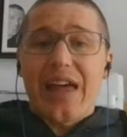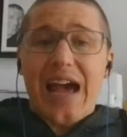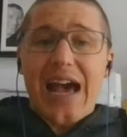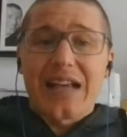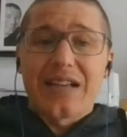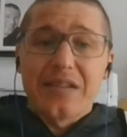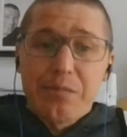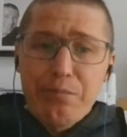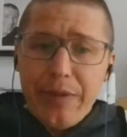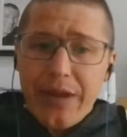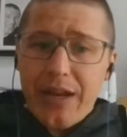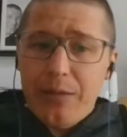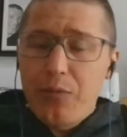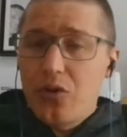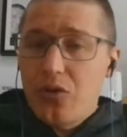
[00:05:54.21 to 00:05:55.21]
as
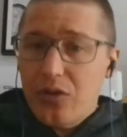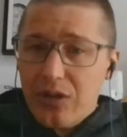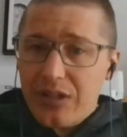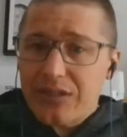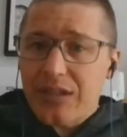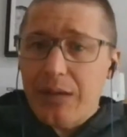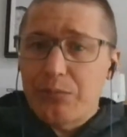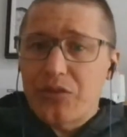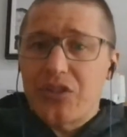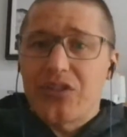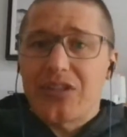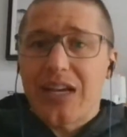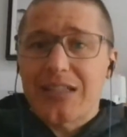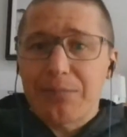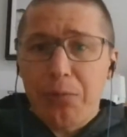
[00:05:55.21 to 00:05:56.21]
minimal
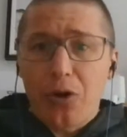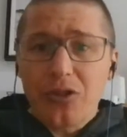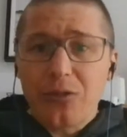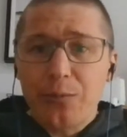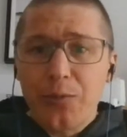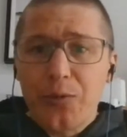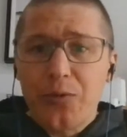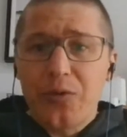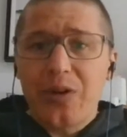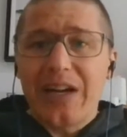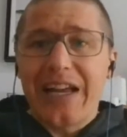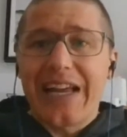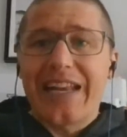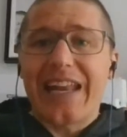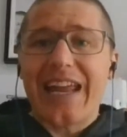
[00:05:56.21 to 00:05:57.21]
assumptions as possible,
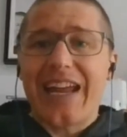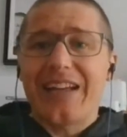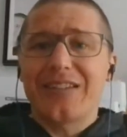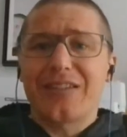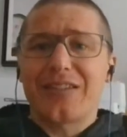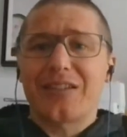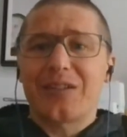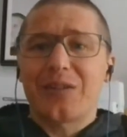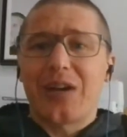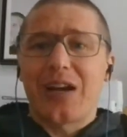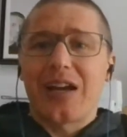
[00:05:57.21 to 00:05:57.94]
and hence